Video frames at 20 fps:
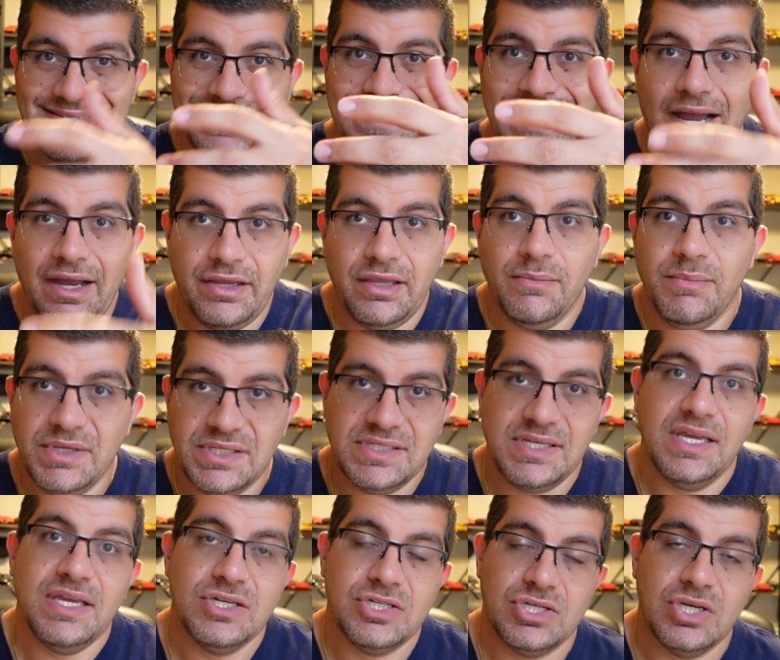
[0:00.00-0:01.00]

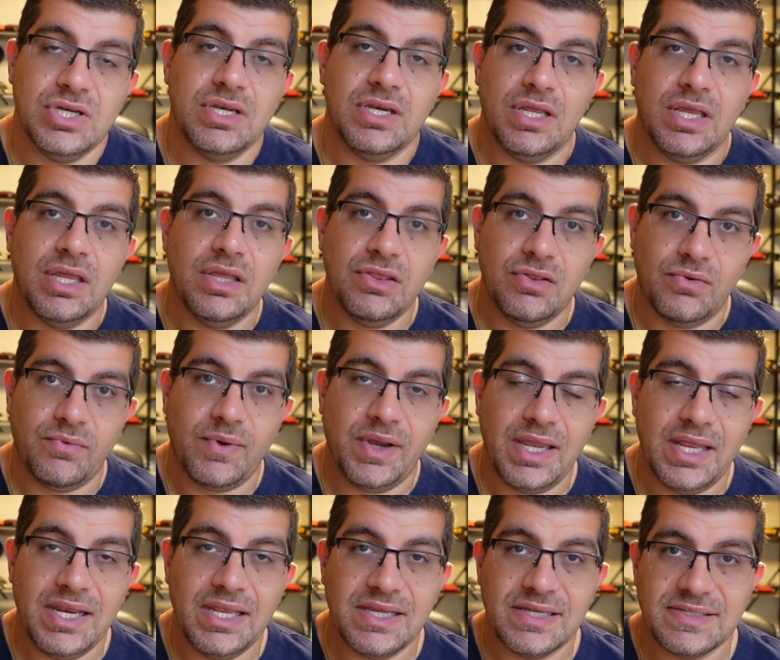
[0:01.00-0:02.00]
documentation in the
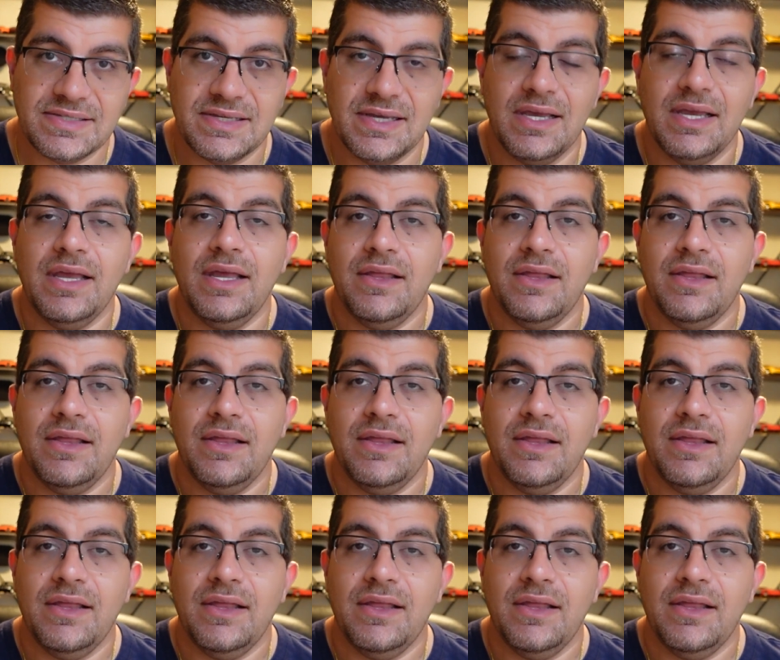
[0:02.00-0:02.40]
ratings